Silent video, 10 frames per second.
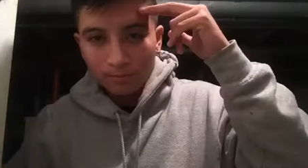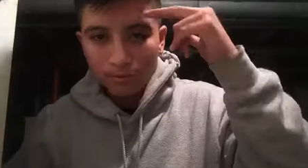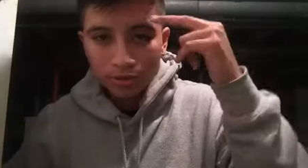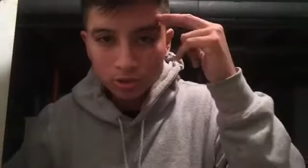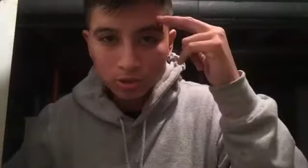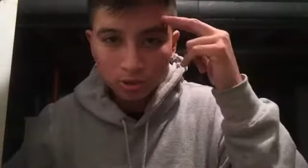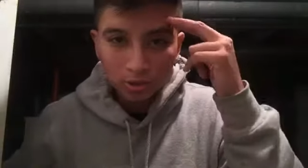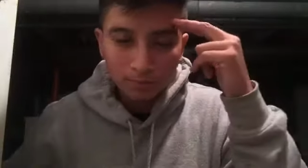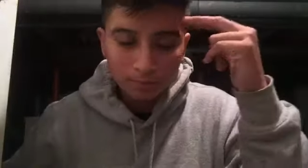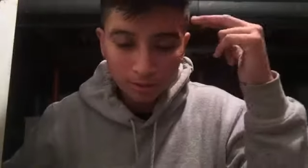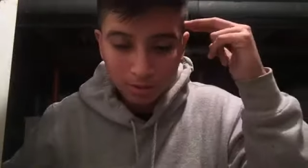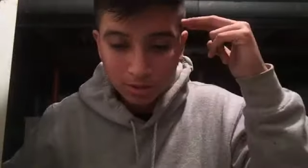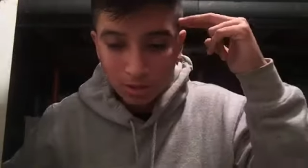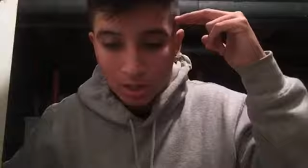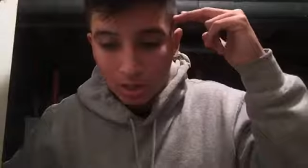Please enjoy. Please
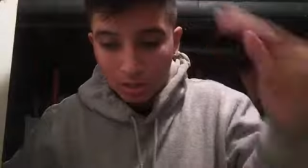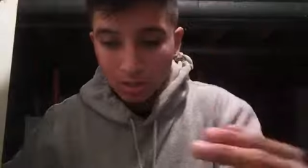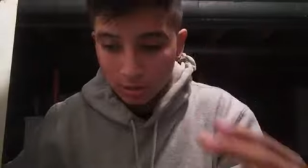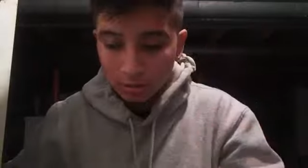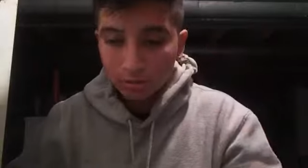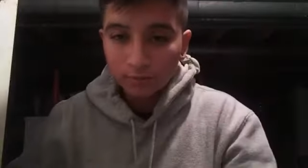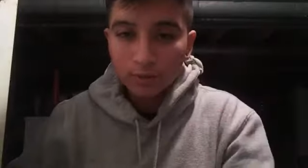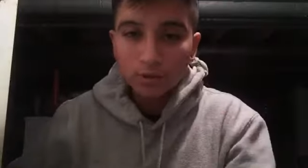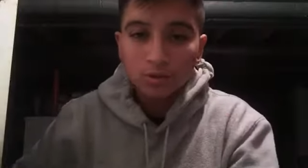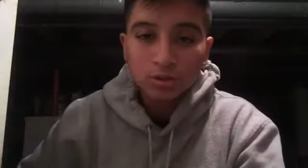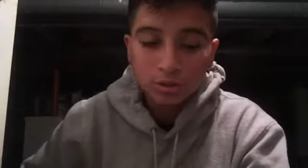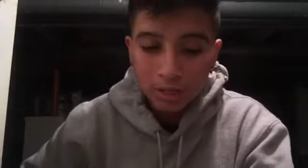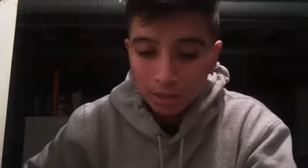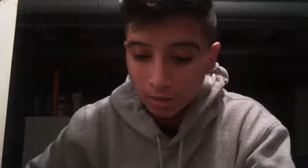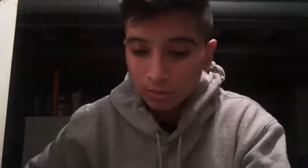share this video to
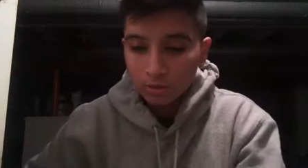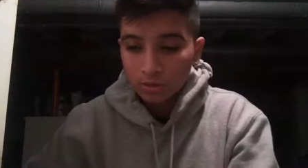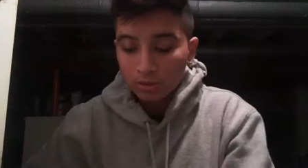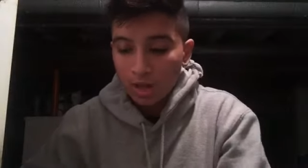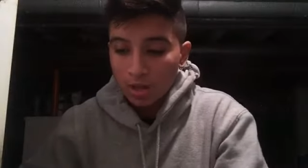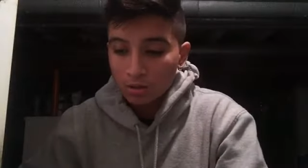anyone you like,